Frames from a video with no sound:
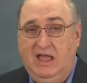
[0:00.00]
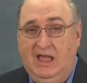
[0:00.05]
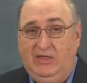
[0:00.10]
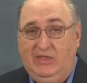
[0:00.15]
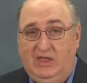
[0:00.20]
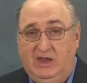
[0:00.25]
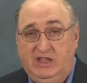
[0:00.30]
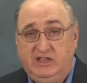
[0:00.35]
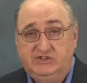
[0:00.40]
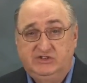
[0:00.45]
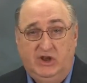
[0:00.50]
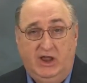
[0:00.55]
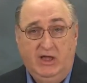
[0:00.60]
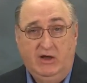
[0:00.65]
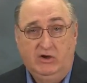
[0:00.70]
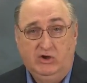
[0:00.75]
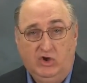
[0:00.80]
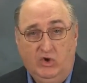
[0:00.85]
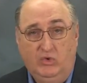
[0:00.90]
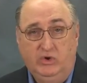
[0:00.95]
and that He's
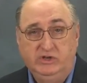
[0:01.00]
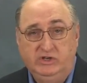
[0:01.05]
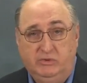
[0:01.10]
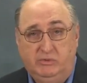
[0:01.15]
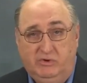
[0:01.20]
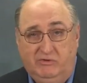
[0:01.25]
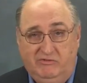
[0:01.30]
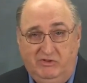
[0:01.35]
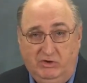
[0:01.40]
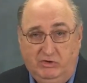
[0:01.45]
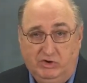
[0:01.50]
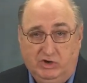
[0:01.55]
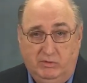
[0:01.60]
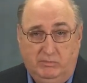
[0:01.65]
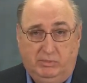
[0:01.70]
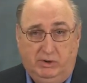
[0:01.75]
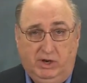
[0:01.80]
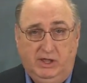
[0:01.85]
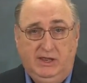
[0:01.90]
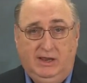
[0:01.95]
now going to reveal
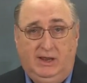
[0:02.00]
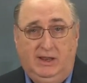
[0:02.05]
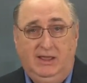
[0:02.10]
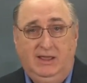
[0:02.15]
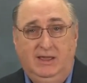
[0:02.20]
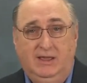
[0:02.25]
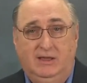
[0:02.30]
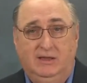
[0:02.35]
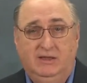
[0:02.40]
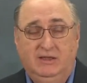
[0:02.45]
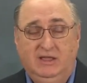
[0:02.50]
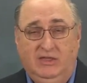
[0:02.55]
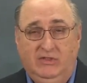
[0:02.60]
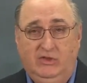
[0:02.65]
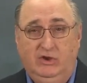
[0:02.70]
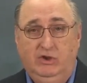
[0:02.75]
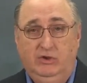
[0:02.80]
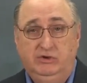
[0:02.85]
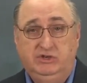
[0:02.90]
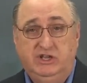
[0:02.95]
completely in
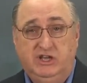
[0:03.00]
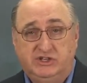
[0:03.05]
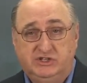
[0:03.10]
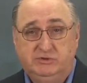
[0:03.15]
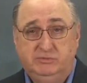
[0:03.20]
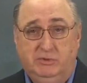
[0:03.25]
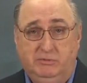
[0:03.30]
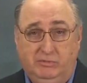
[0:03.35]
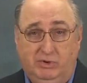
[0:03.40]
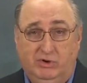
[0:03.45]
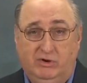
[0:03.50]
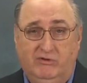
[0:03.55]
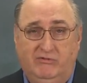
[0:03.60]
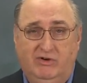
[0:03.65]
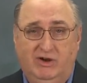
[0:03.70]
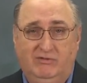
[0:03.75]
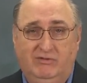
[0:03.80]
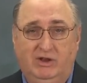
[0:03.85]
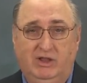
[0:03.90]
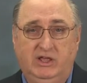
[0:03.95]
the New Testament book of
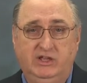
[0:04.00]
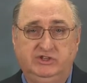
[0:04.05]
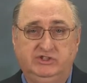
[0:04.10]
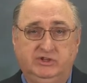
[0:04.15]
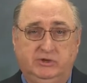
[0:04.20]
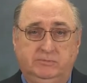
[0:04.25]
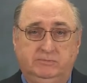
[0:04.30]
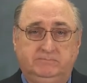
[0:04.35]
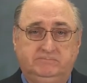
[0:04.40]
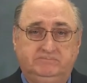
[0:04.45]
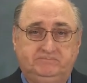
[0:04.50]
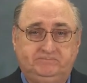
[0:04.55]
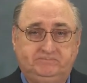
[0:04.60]
Revelation.